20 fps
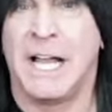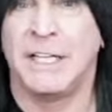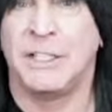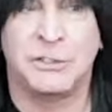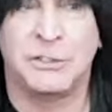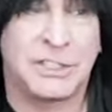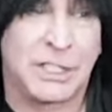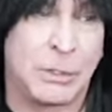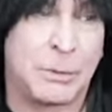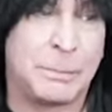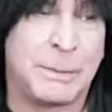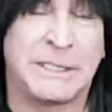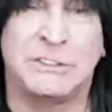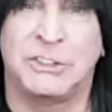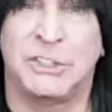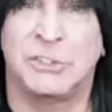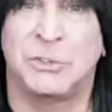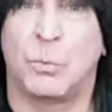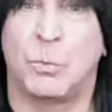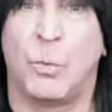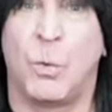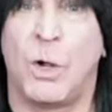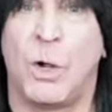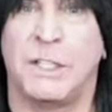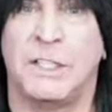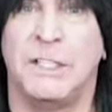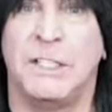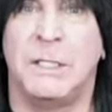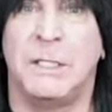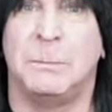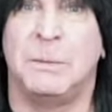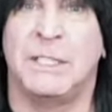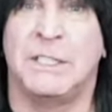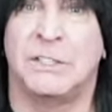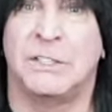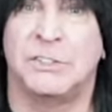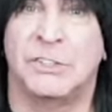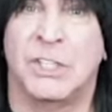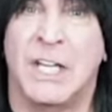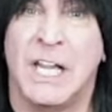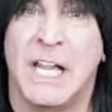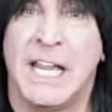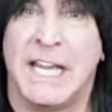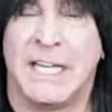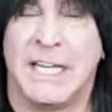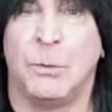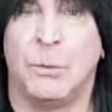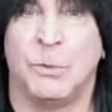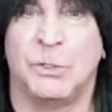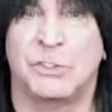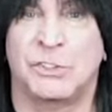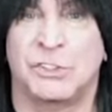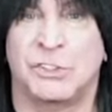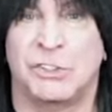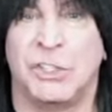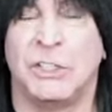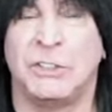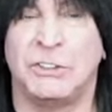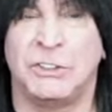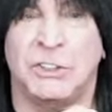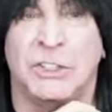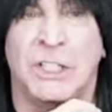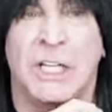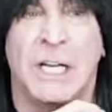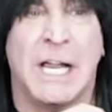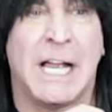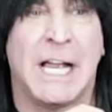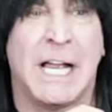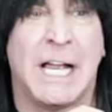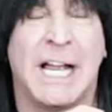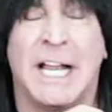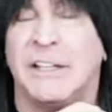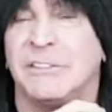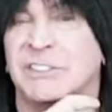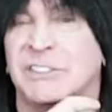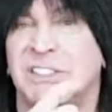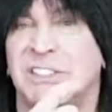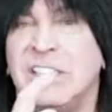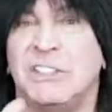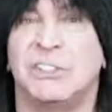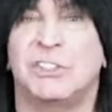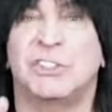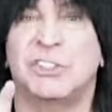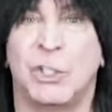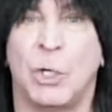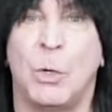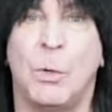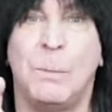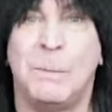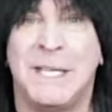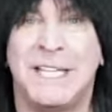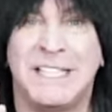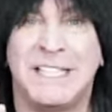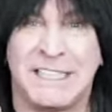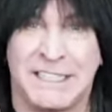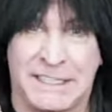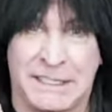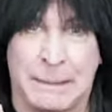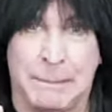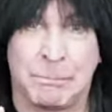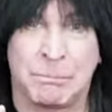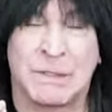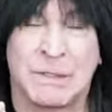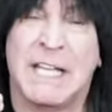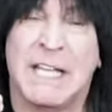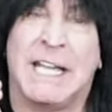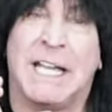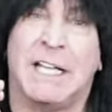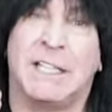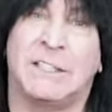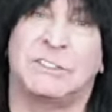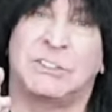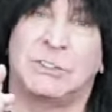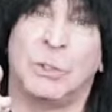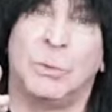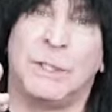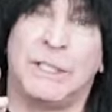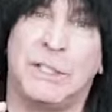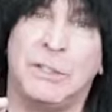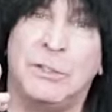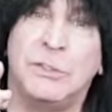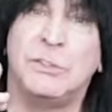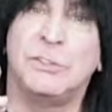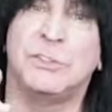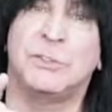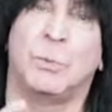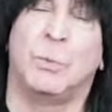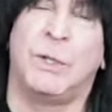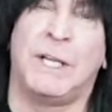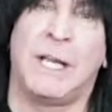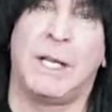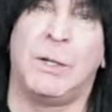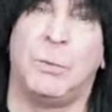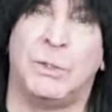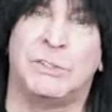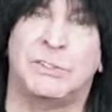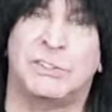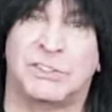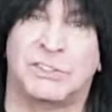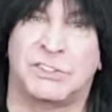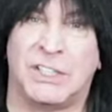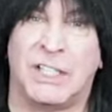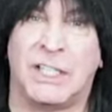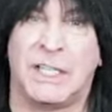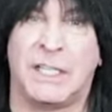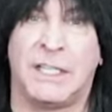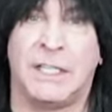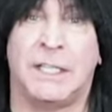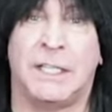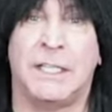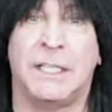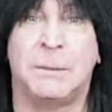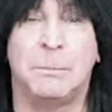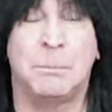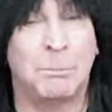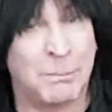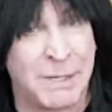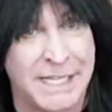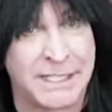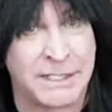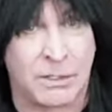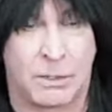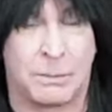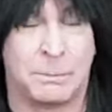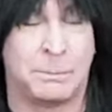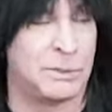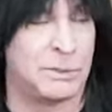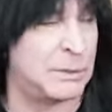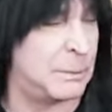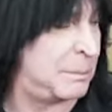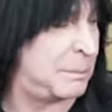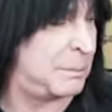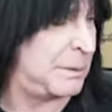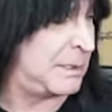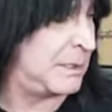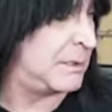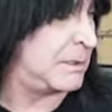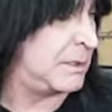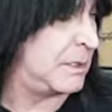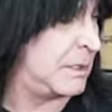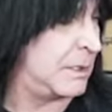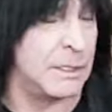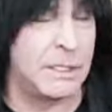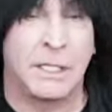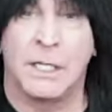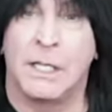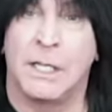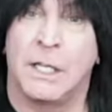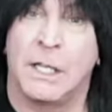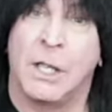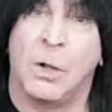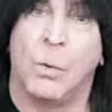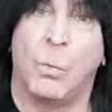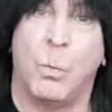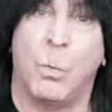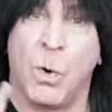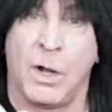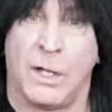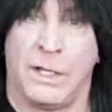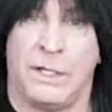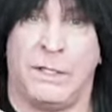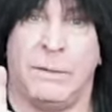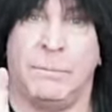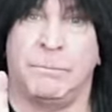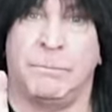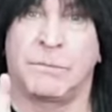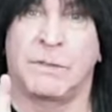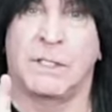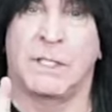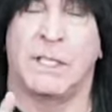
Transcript: I could tell by just walking in because it was such, I've seen so many. And so here's what I would say in my humble opinion. One,